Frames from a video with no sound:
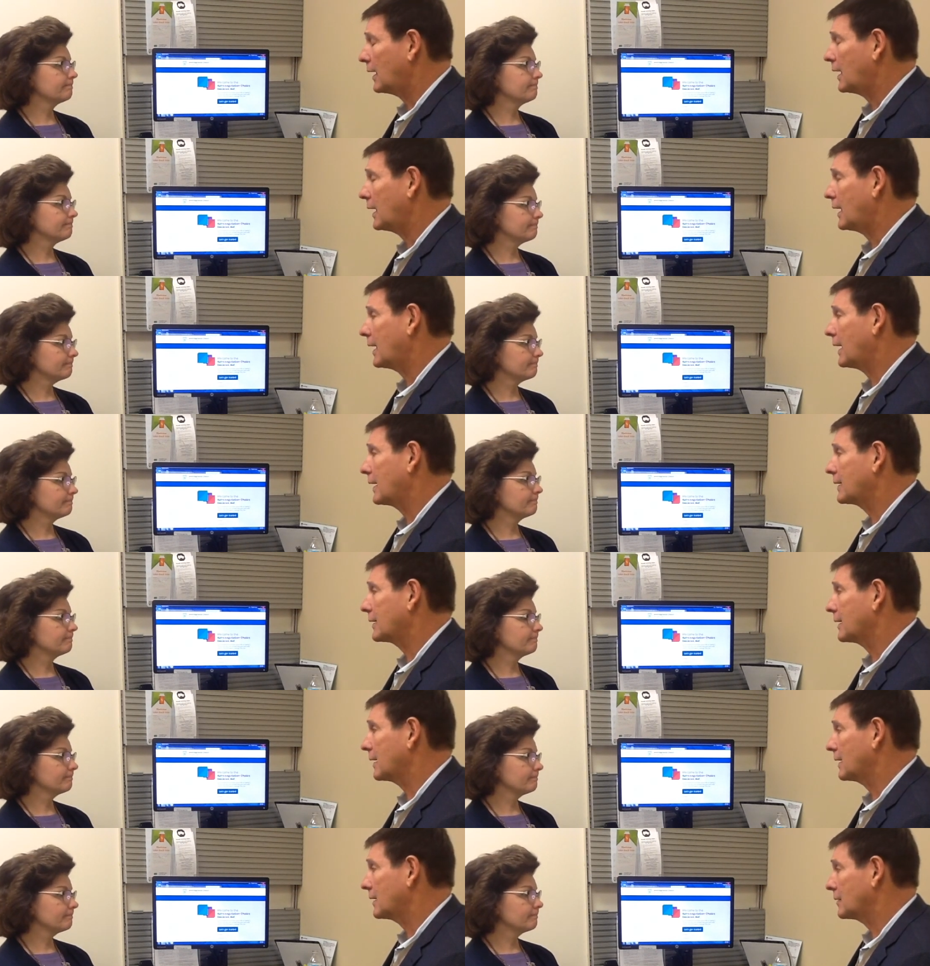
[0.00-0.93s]
Speaker 1: And
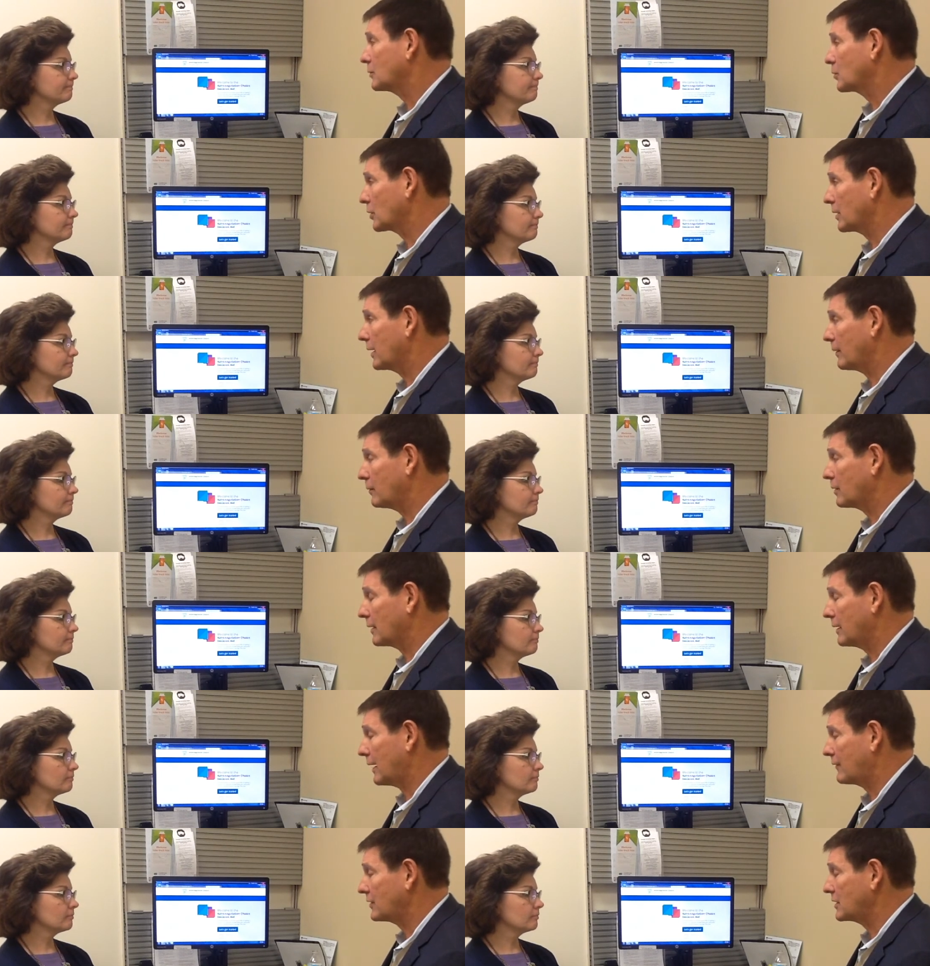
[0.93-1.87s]
uh, we're,
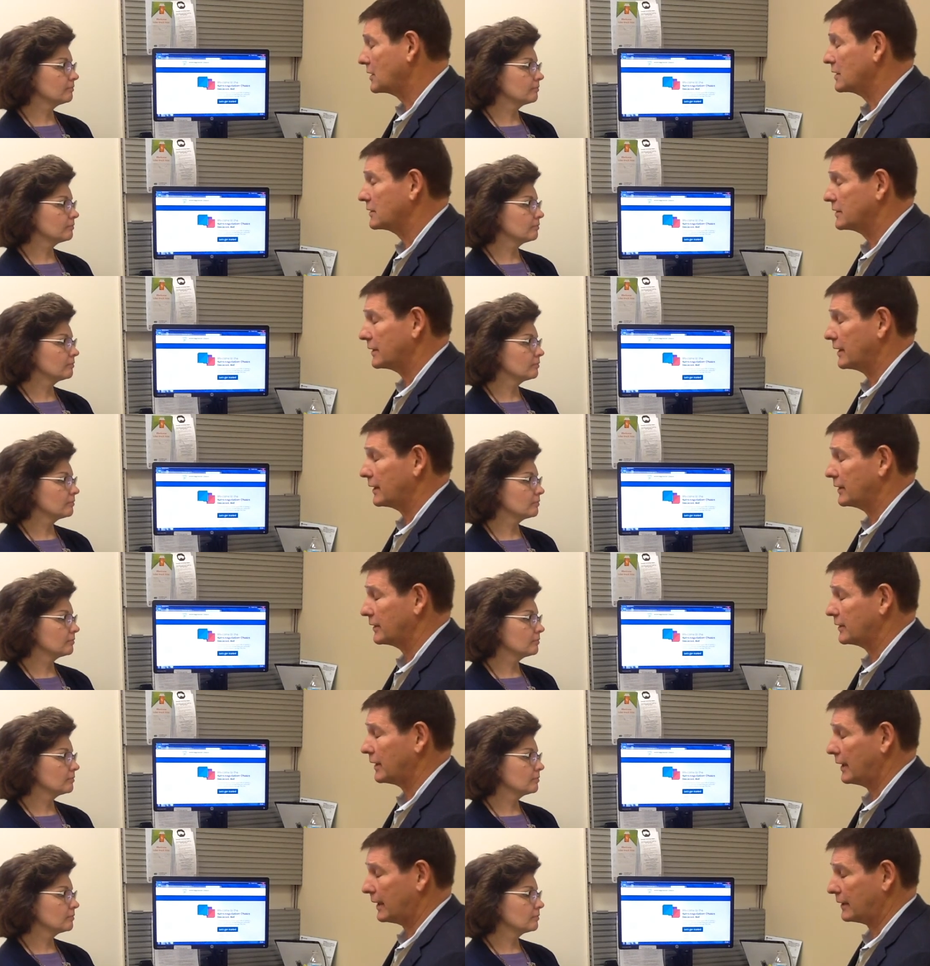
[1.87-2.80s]
we're having you in today to
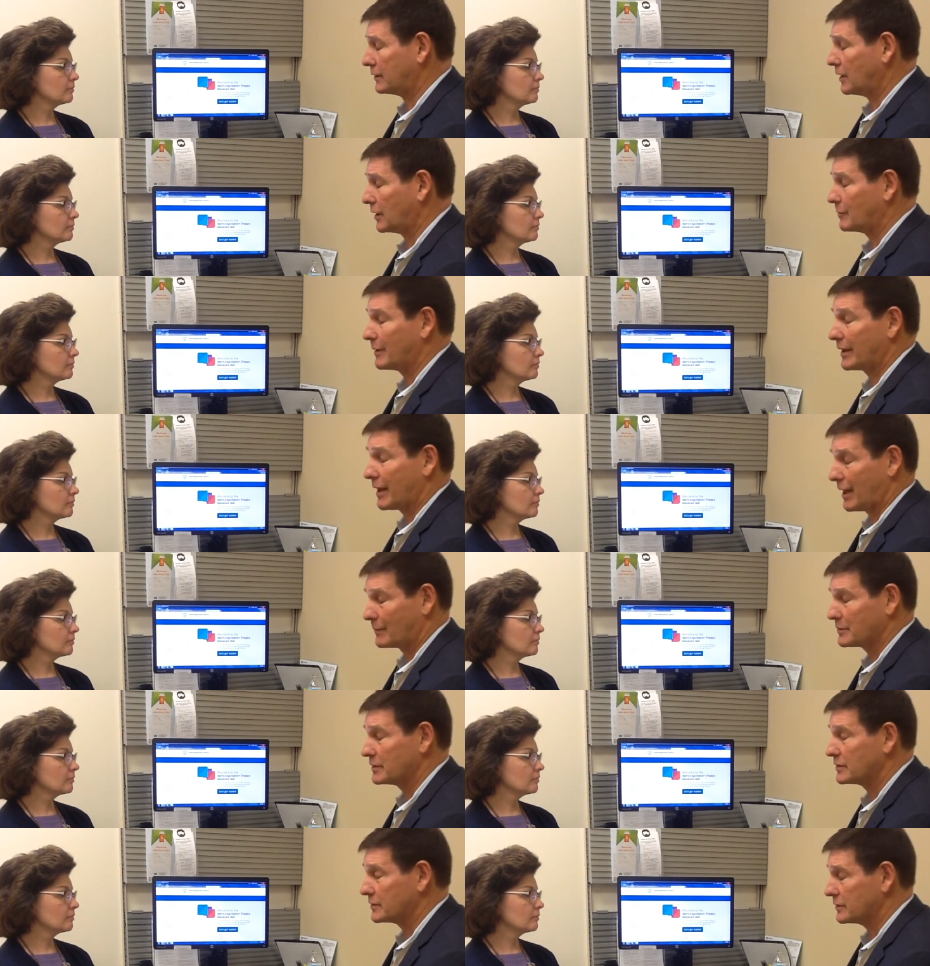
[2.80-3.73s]
talk about
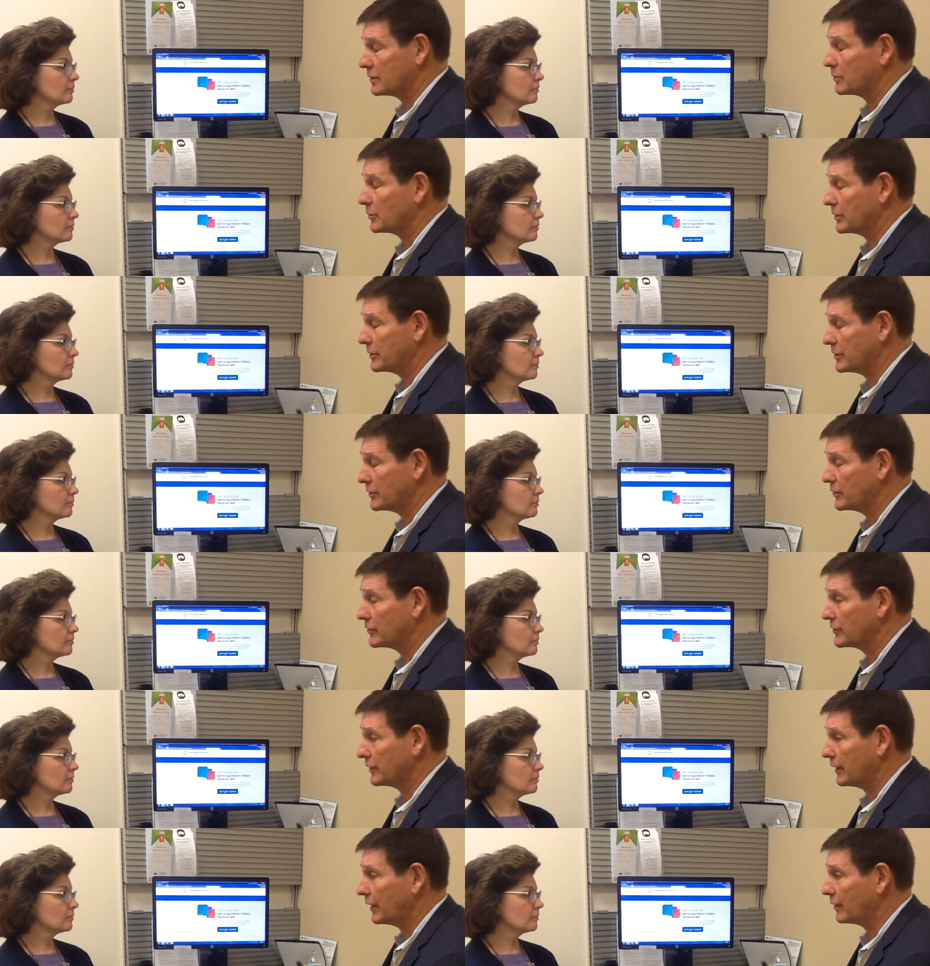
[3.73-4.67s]
options to
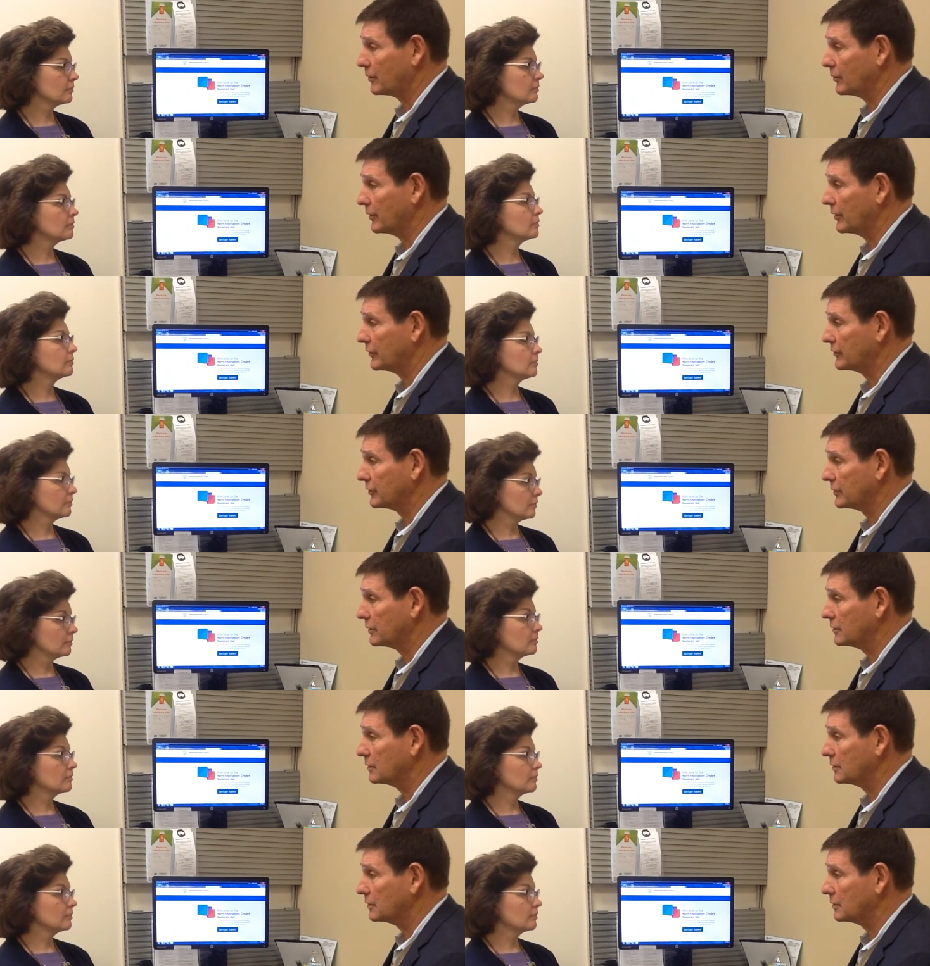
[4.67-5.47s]
reduce that risk.